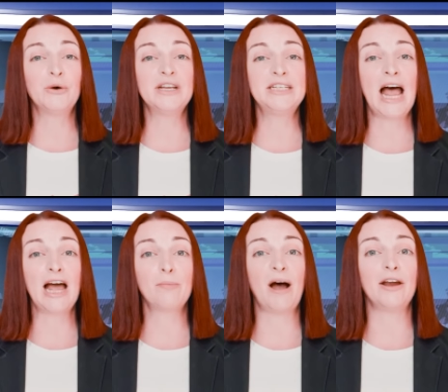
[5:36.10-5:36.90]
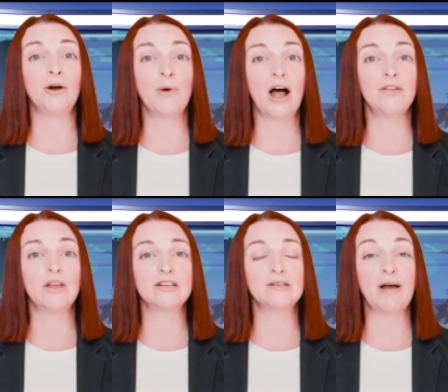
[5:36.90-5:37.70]
an attack by Iran
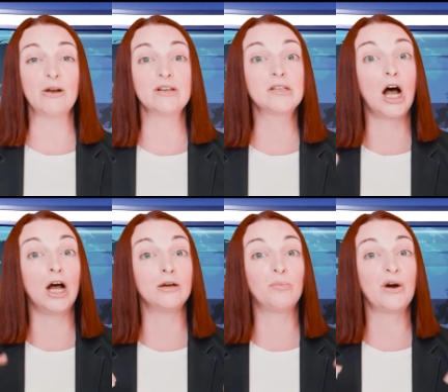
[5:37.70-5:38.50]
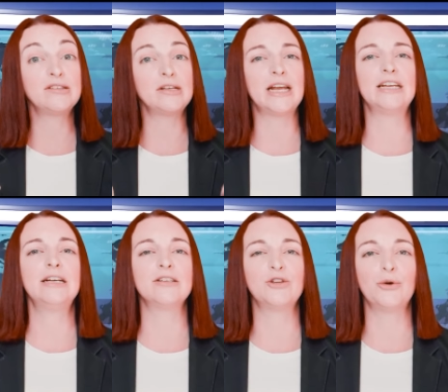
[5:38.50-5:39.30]
that is about as unprecedented
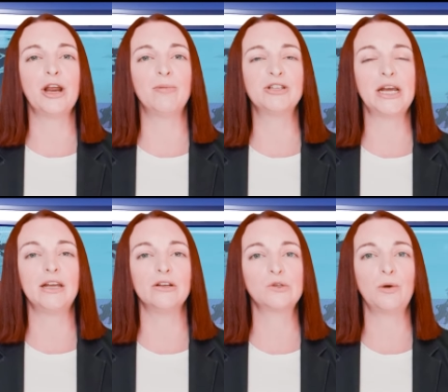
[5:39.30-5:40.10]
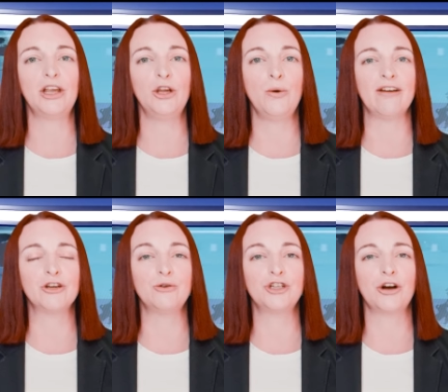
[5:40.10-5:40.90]
as your neighbor taking a swing at you after
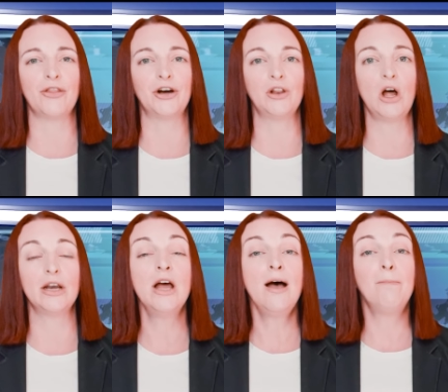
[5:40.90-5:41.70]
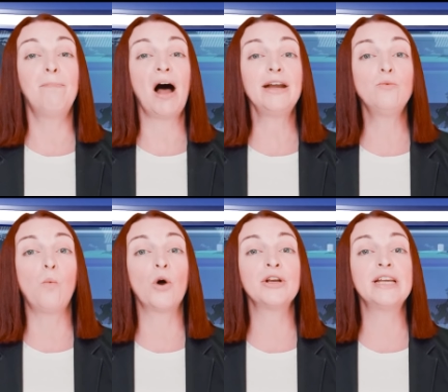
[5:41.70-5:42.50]
you shit on their lawn, Biden
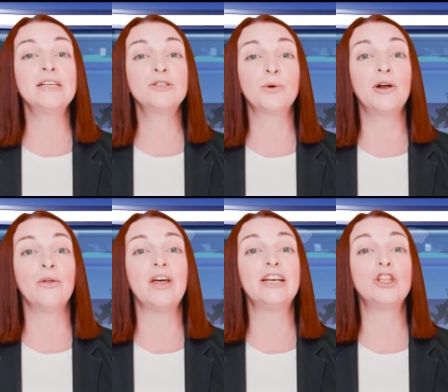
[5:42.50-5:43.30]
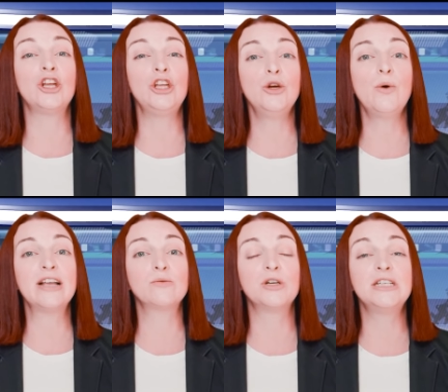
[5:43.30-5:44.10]
warned Israel that the
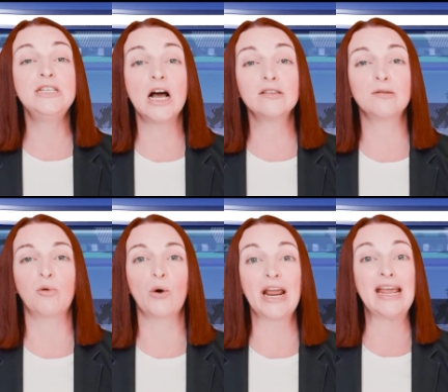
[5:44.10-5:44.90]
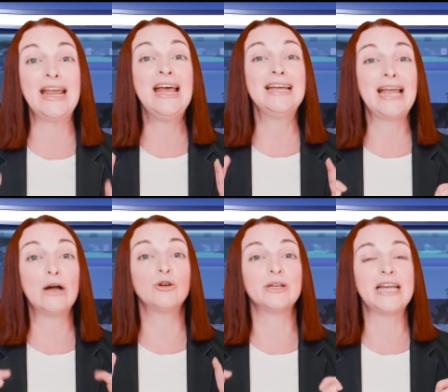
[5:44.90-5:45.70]
U.S. would not support a
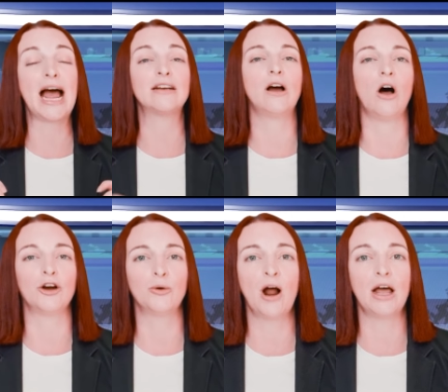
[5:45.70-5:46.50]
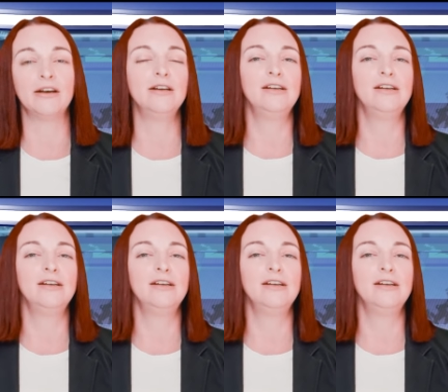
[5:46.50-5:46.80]
counterattack on Iran.